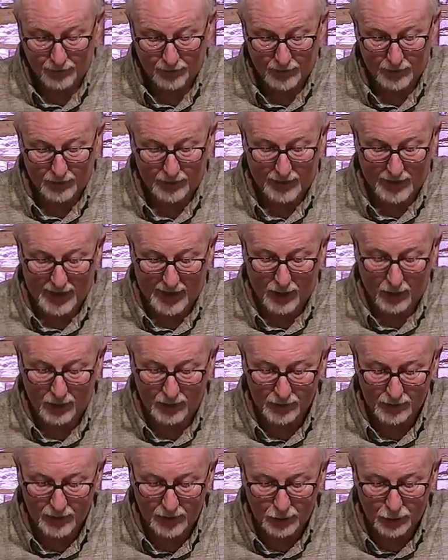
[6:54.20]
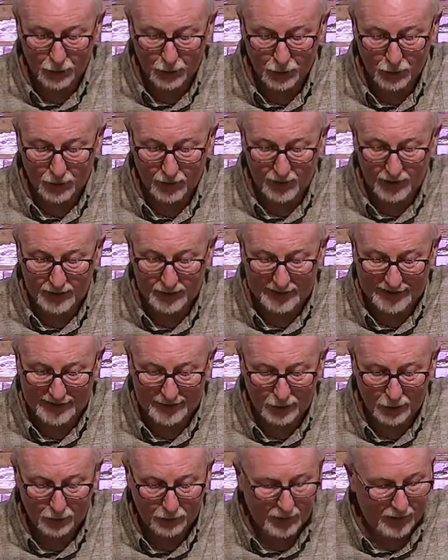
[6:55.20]
Now, isn't it true that it's
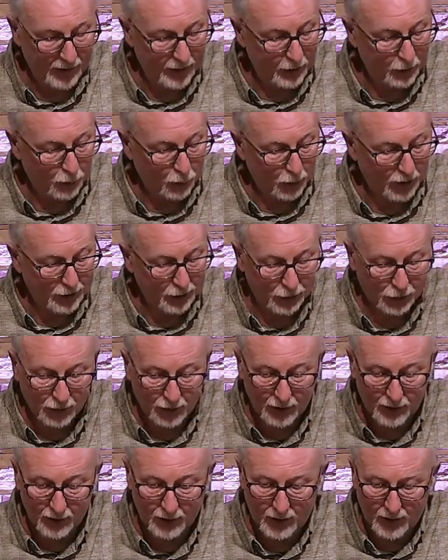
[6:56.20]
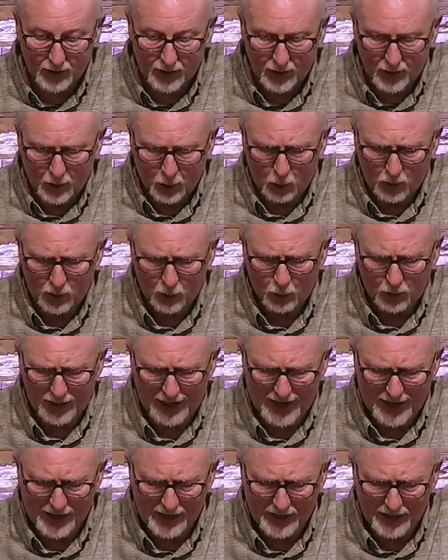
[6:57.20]
easier being a Christian when we're
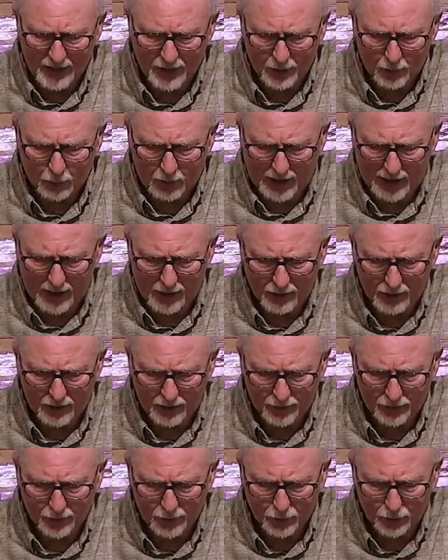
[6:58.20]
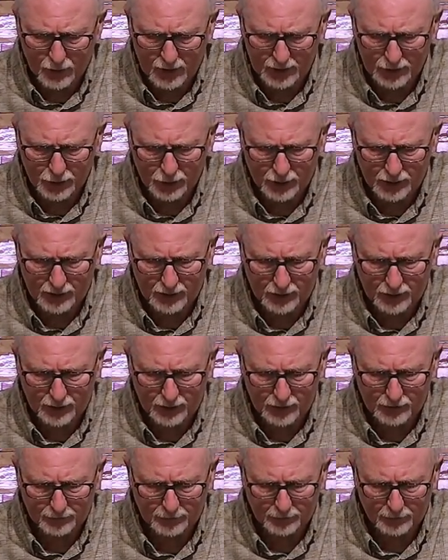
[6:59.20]
hanging around other
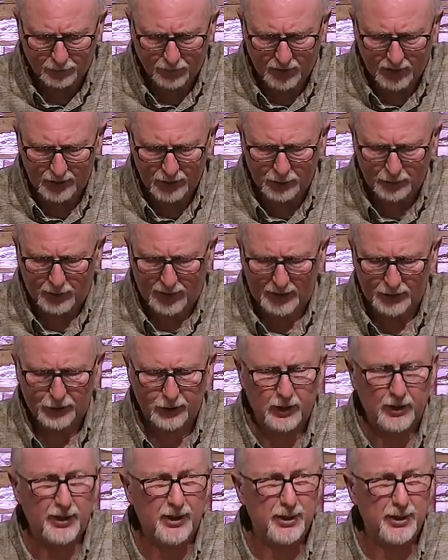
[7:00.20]
Christians, especially at